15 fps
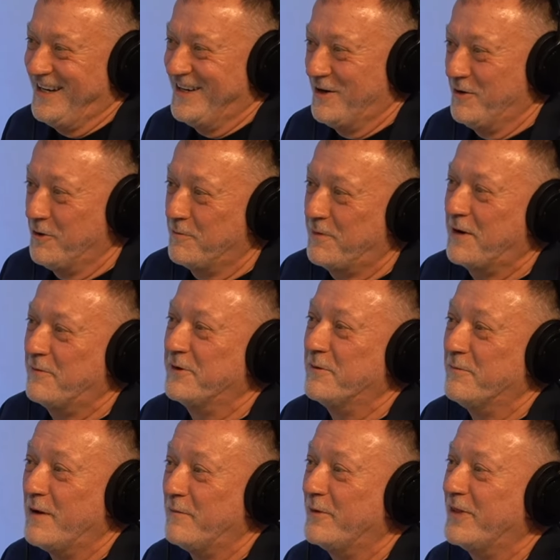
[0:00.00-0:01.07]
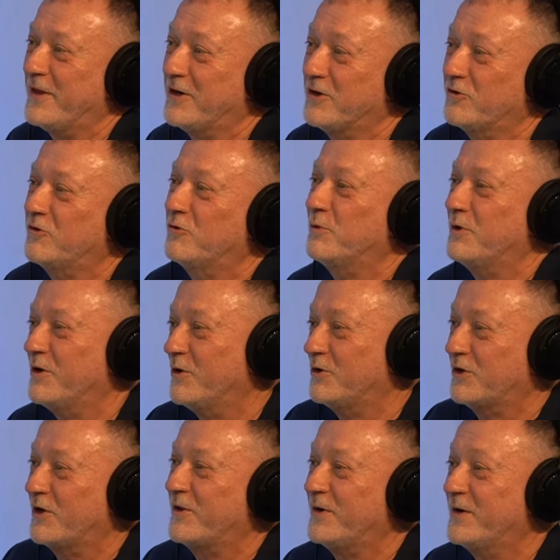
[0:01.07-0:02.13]
you know, you becoming a member there just because we know
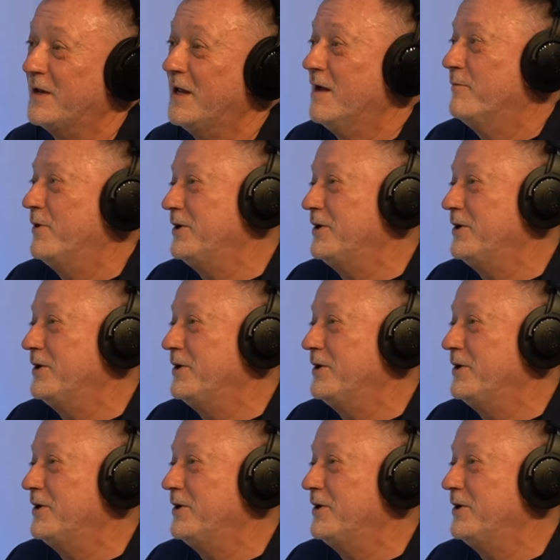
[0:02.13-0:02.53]
each other.